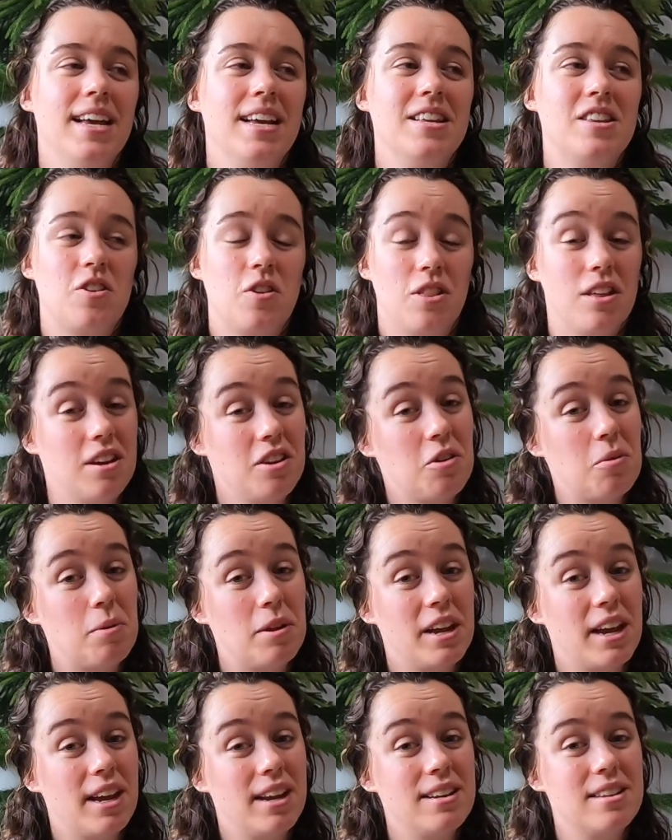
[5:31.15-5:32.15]
So thin your
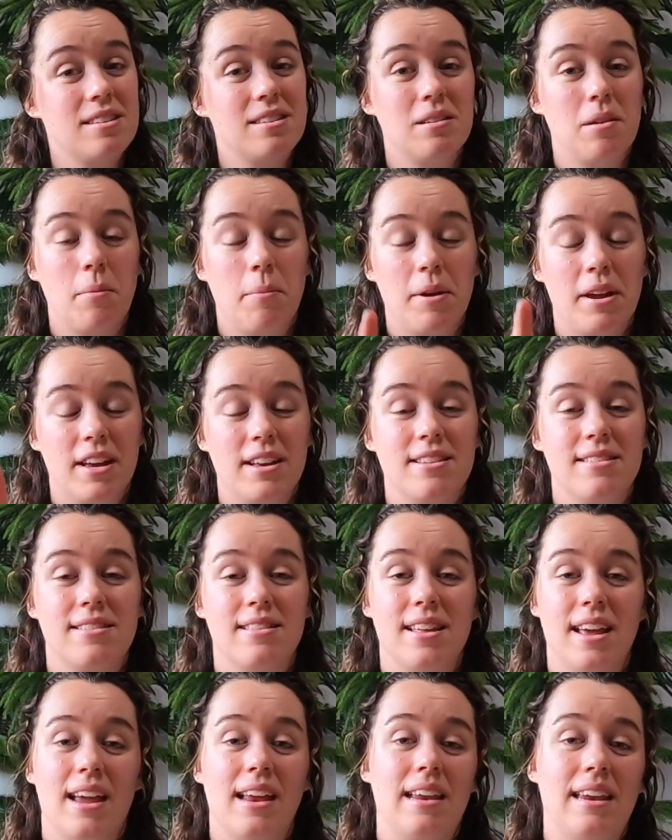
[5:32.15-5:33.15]
plants because
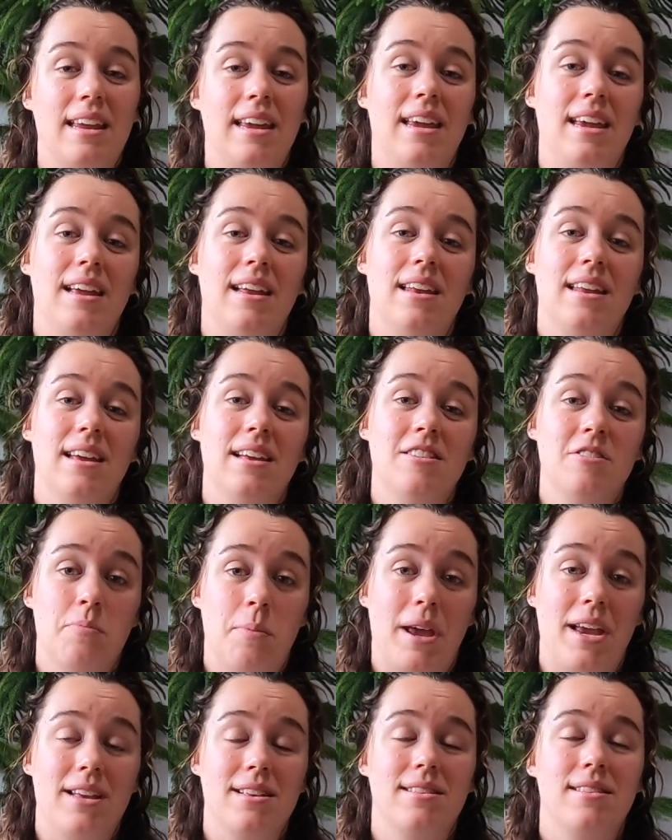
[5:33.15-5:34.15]
they need
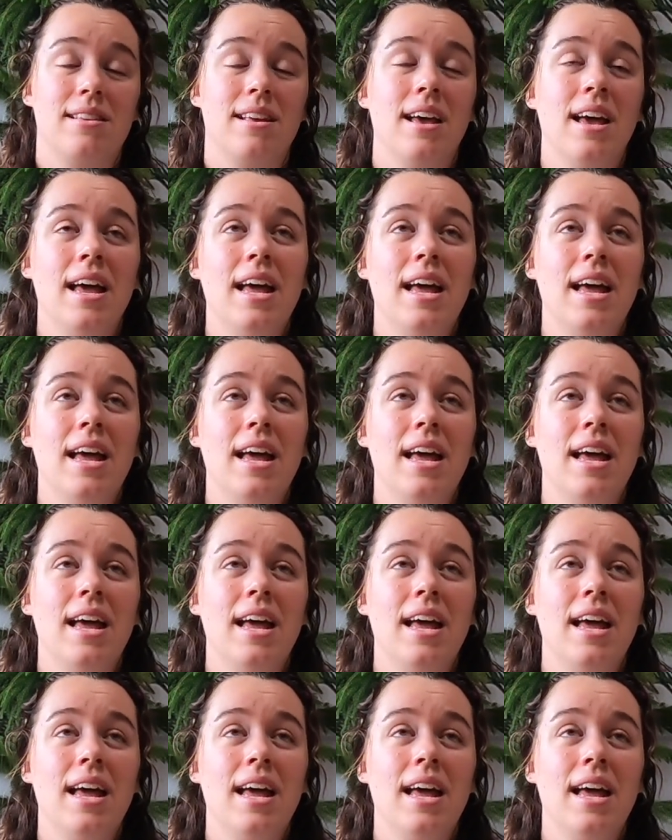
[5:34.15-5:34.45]
space.